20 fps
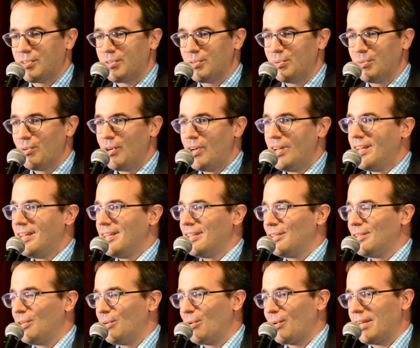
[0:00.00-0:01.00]
to
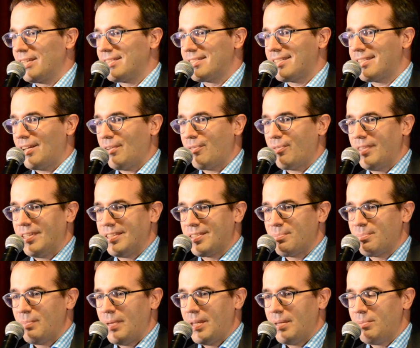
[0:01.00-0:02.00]
look at stuff
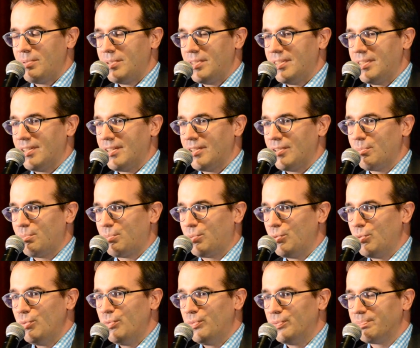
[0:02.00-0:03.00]
that's maybe
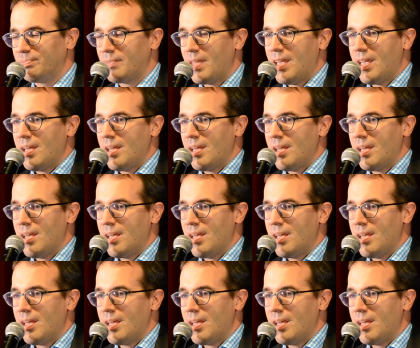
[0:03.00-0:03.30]
proven.